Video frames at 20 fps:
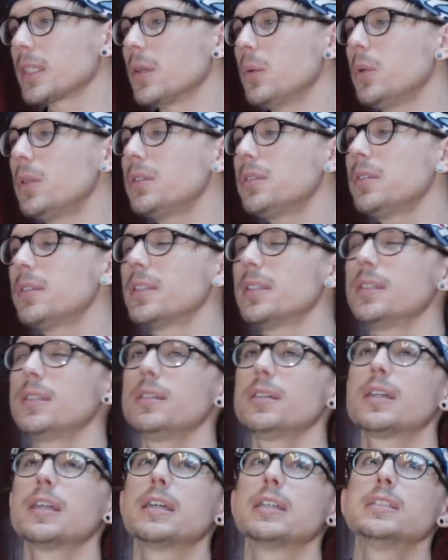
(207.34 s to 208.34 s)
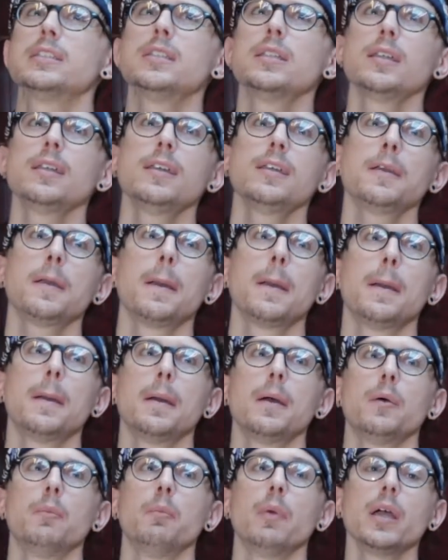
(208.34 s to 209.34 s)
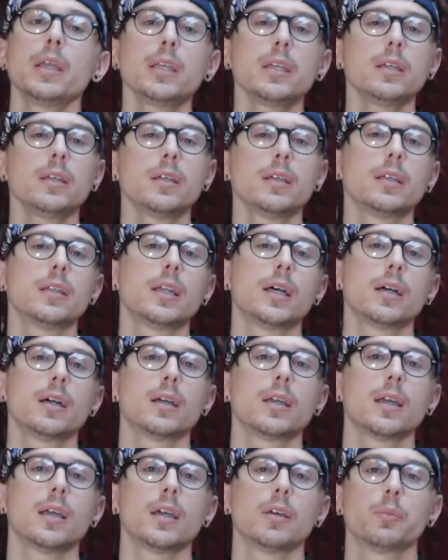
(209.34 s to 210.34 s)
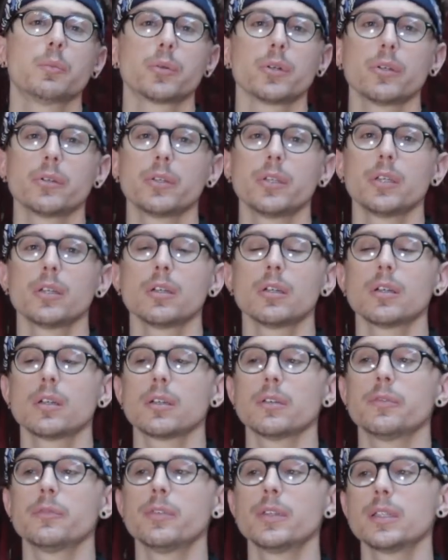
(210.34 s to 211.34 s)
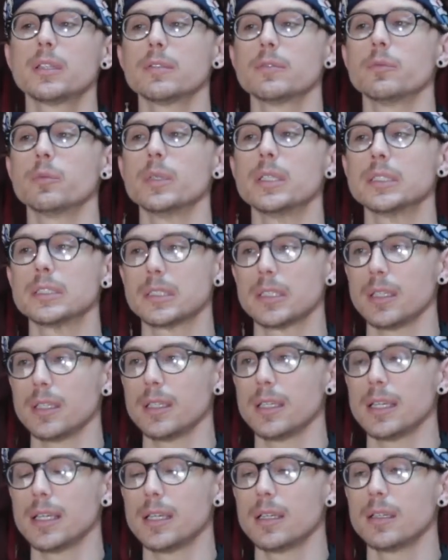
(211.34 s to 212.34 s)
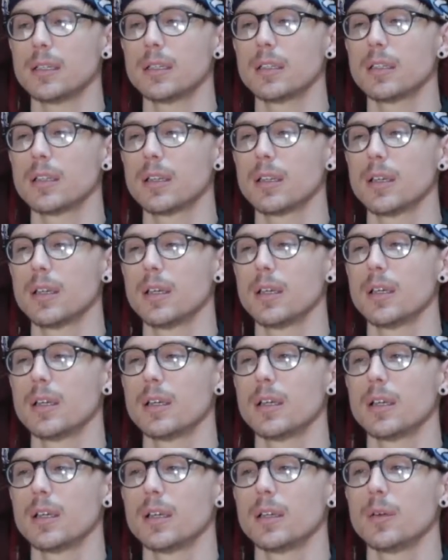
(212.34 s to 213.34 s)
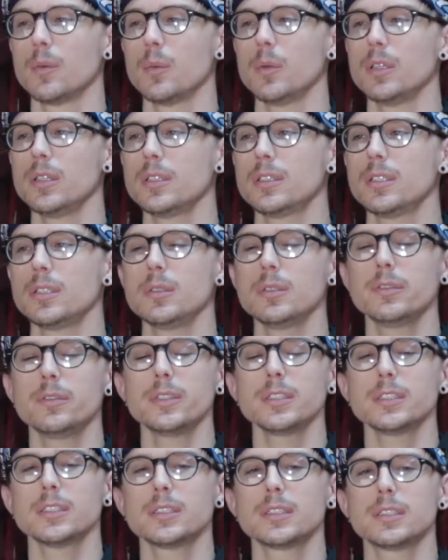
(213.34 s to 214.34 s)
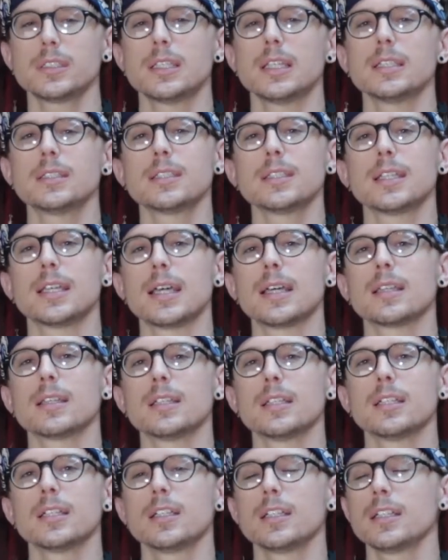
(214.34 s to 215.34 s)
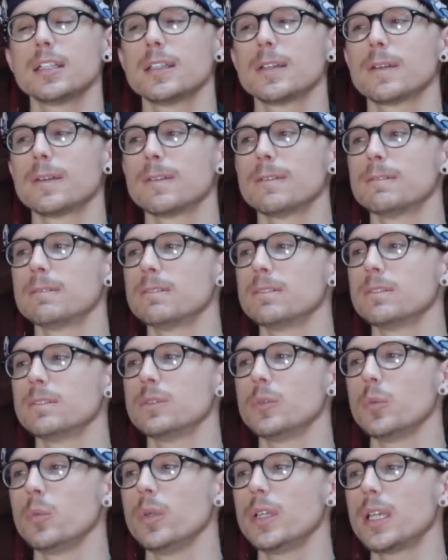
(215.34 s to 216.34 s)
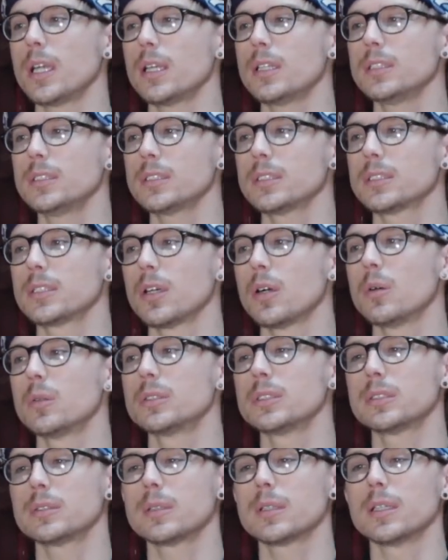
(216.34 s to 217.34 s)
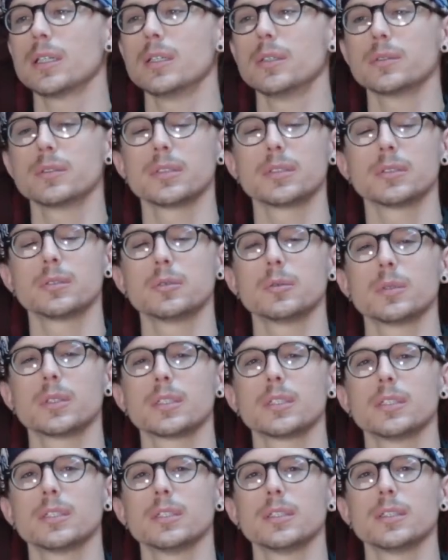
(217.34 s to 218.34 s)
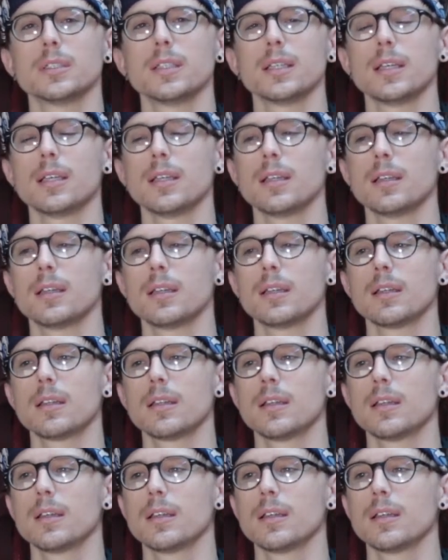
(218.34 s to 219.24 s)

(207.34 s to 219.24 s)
Well, okay, see, Micah and I had procured a fifth of whiskey, and when the two of us get together, we kind of just go into our own little world, and...